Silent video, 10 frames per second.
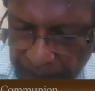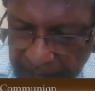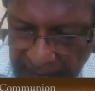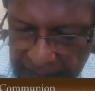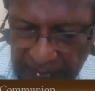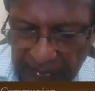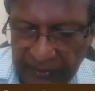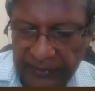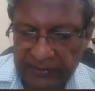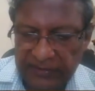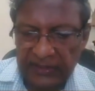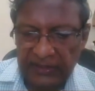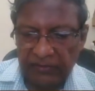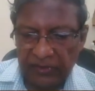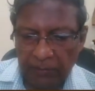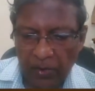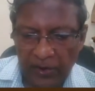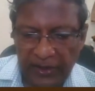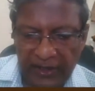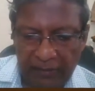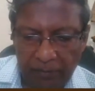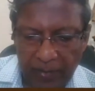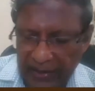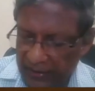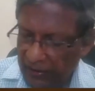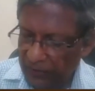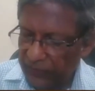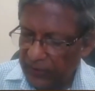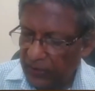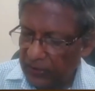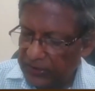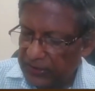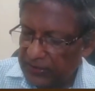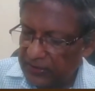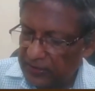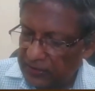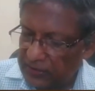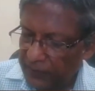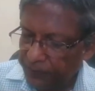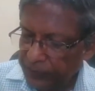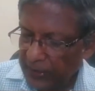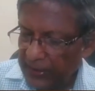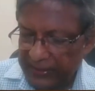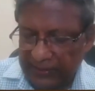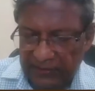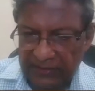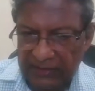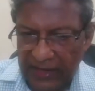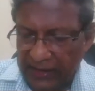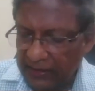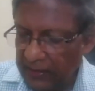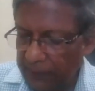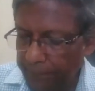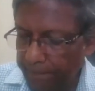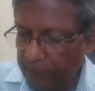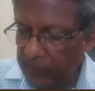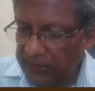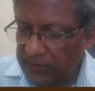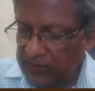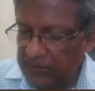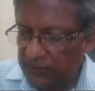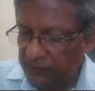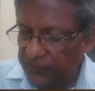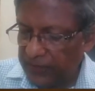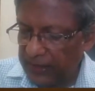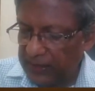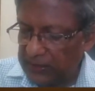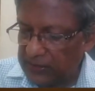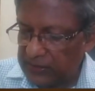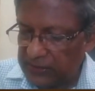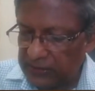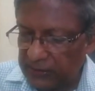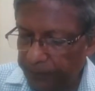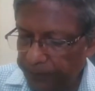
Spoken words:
Having received the body and blood of the Lord Jesus, let us thank him. Let us give thanks.